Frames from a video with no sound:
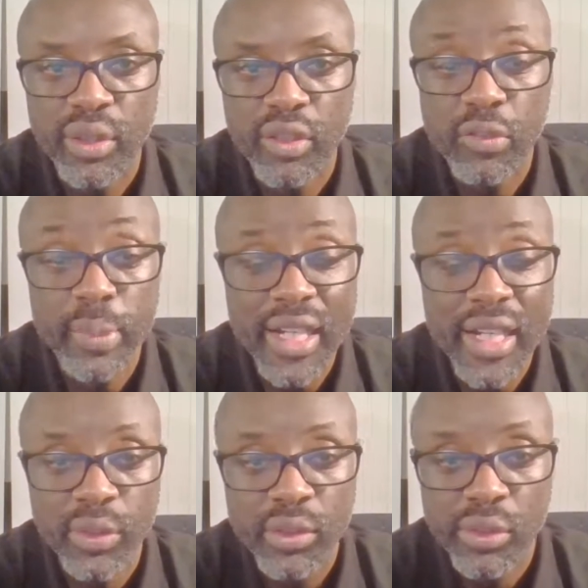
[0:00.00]
of
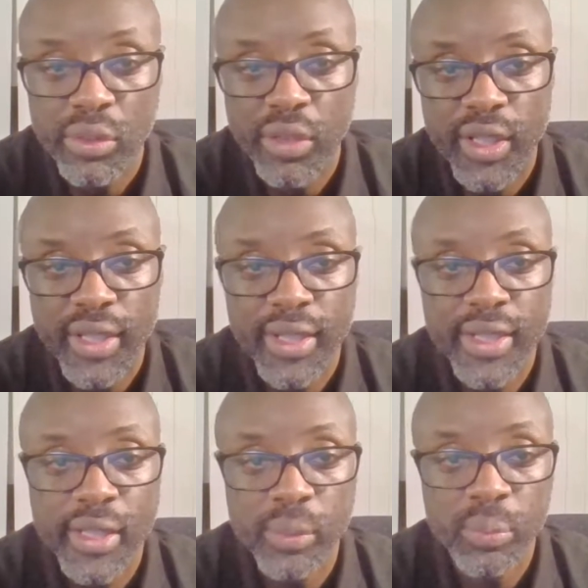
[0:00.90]
power,
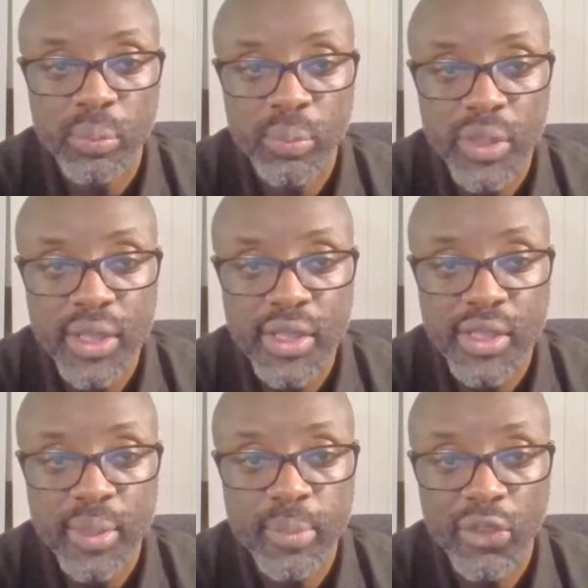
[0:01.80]
uh,
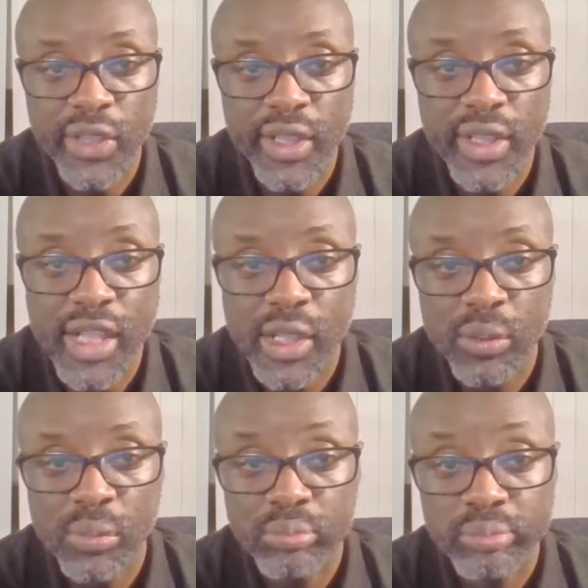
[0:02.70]
is America now